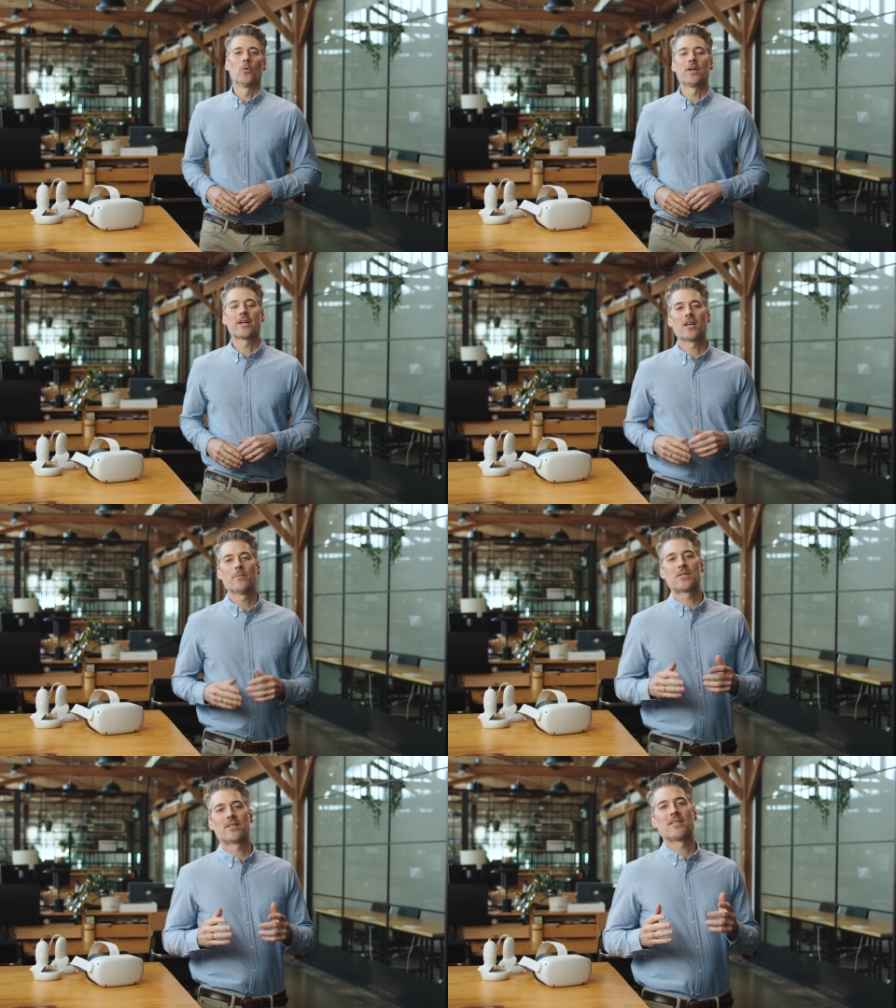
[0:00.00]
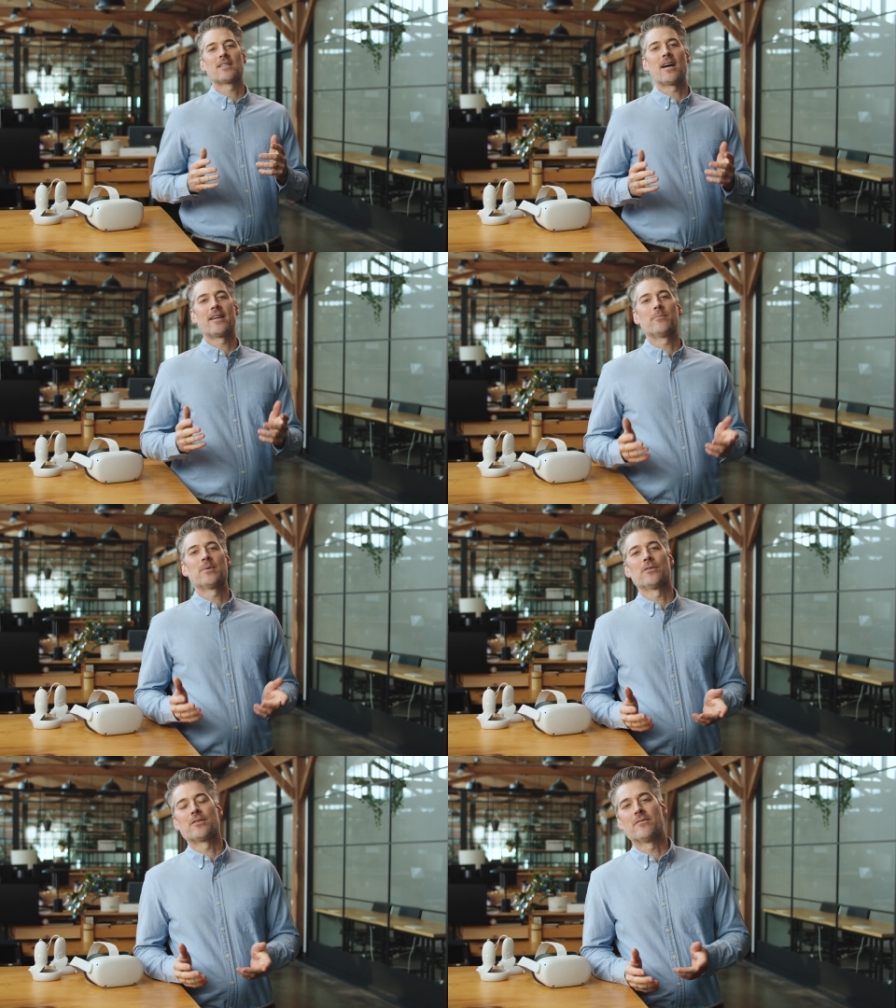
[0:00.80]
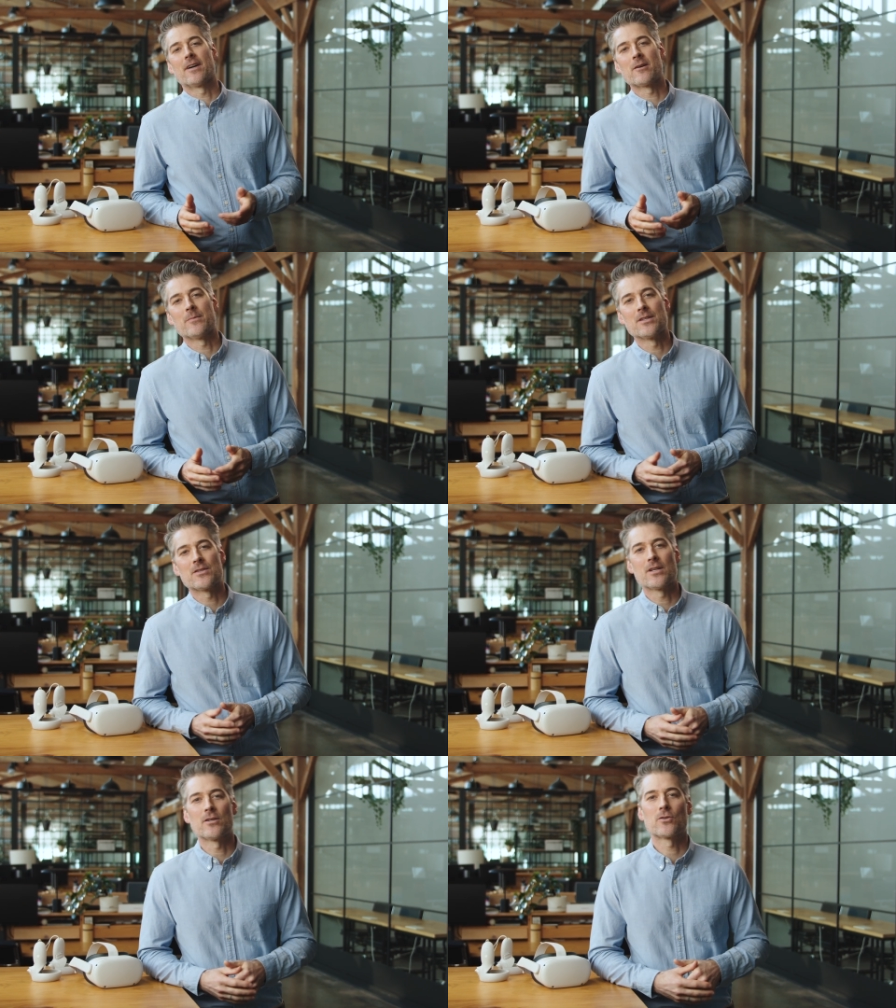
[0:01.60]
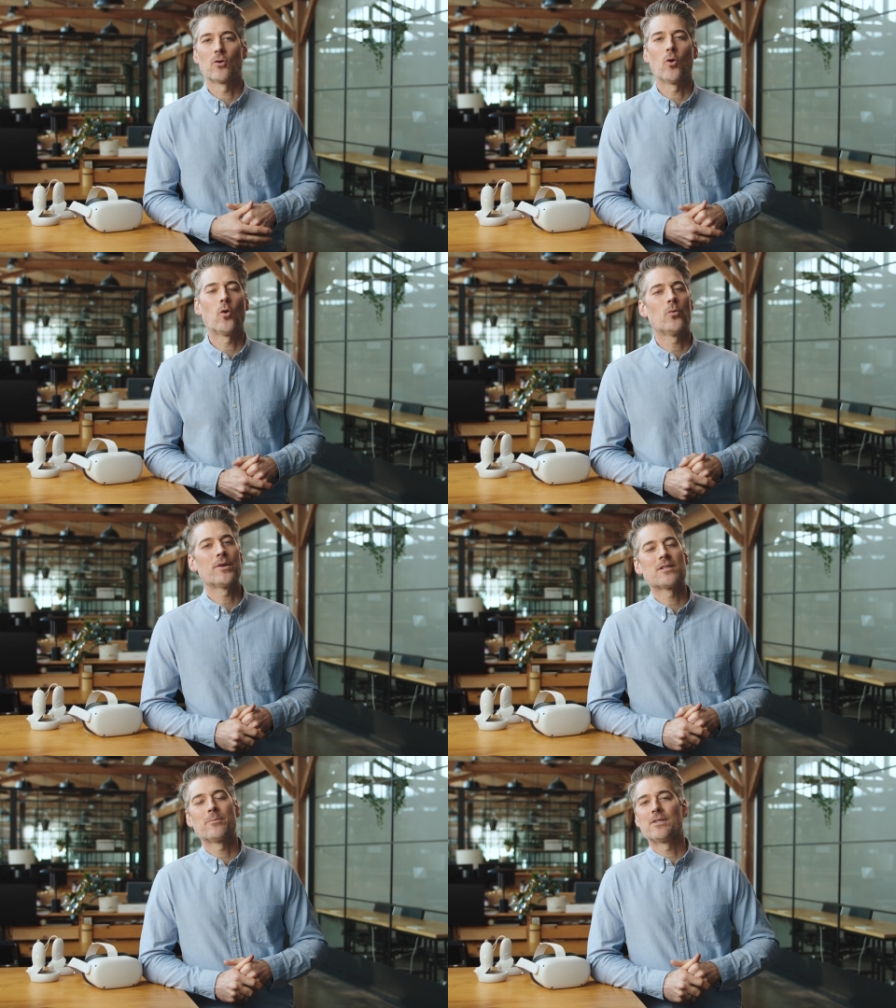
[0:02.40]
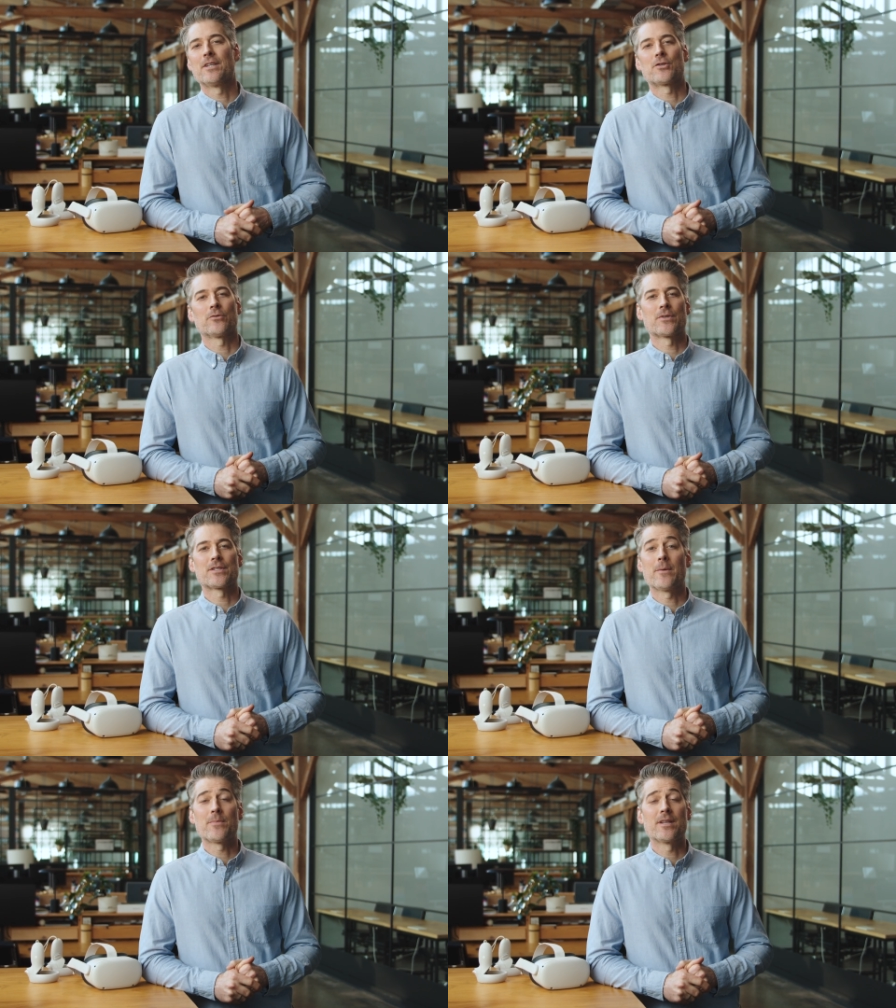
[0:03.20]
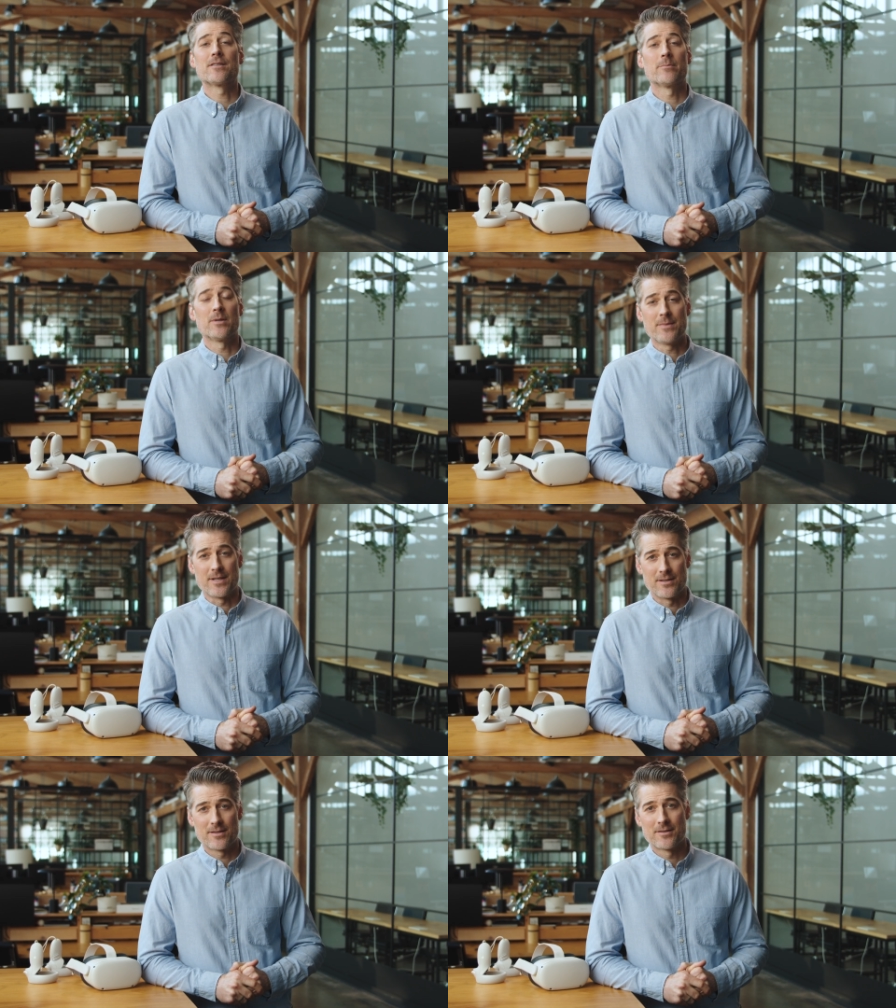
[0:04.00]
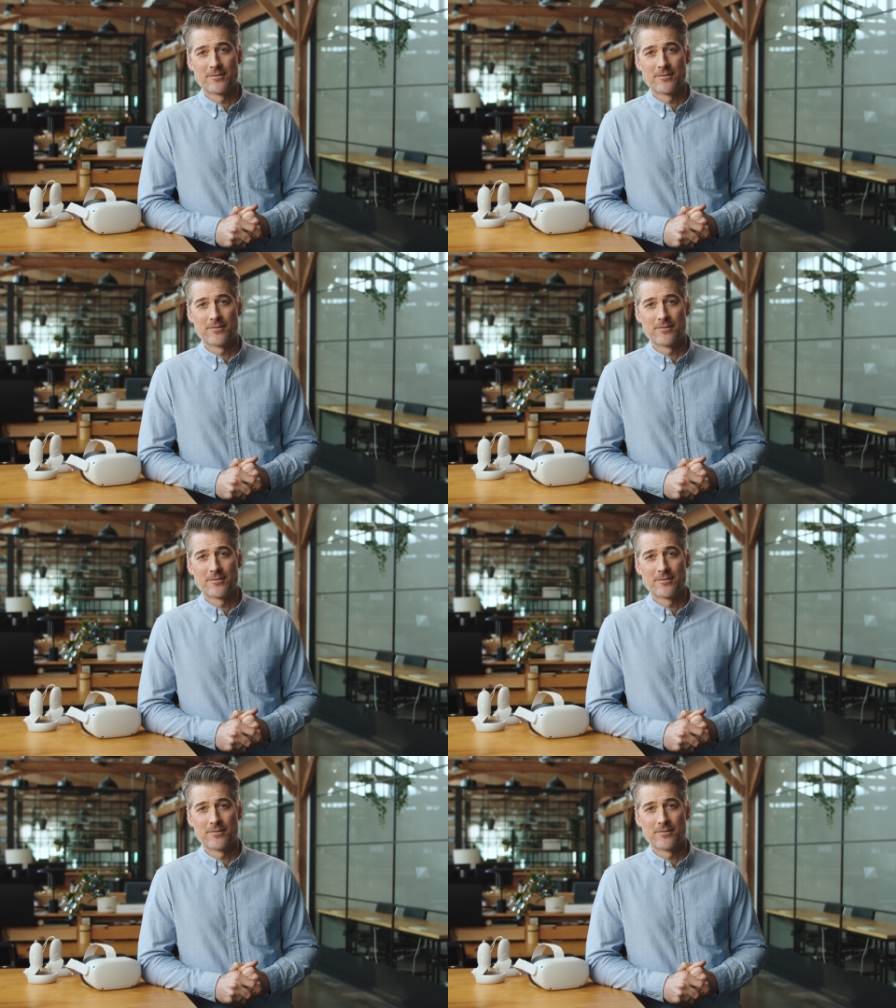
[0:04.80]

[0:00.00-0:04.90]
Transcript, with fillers: When it comes to designing built environments, there's always the potential for something to be missed.